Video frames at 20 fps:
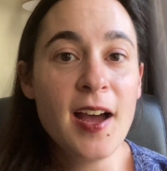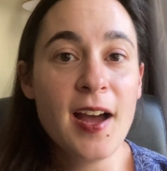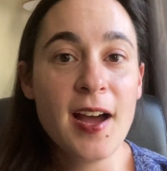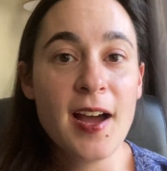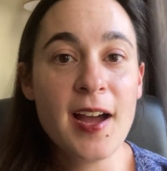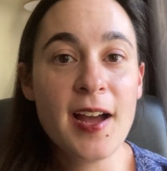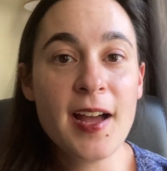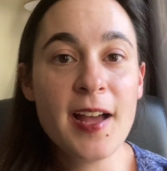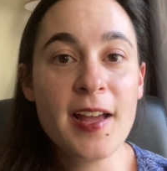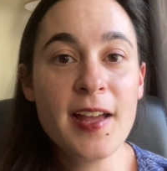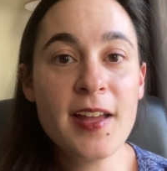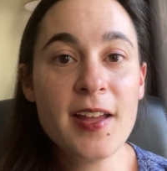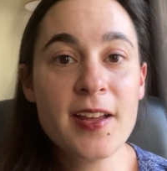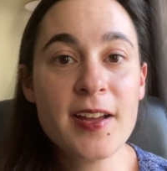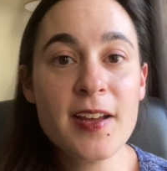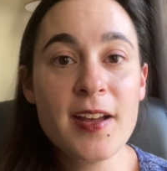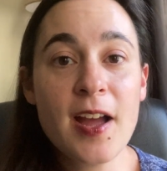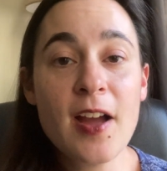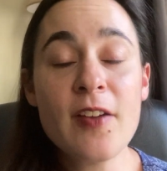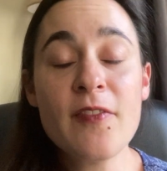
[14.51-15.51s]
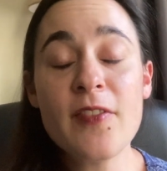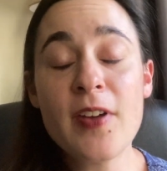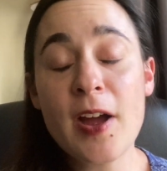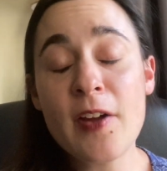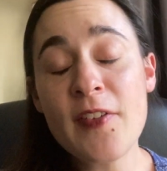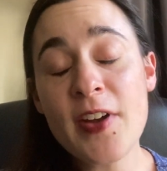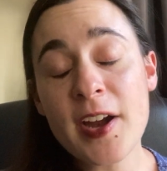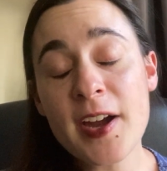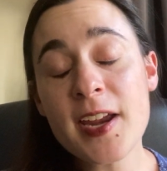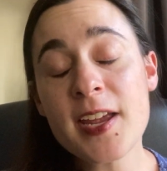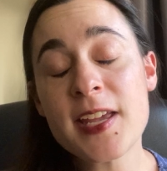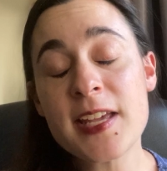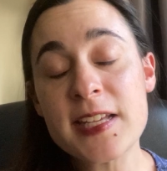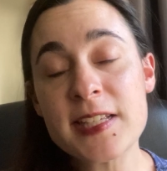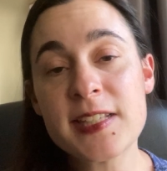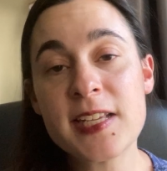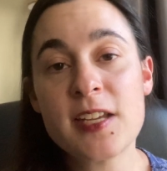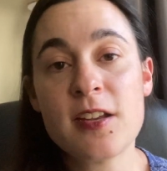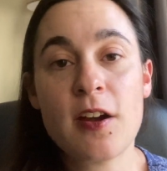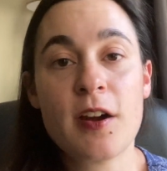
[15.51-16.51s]
Uh, a very
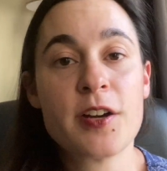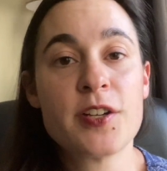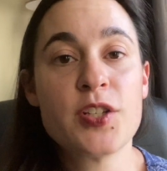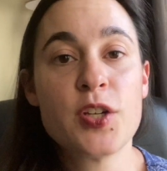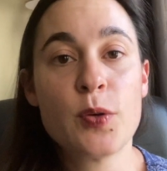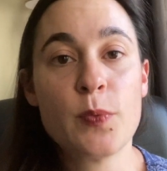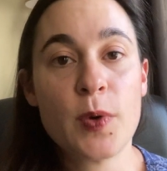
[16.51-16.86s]
easy yarn to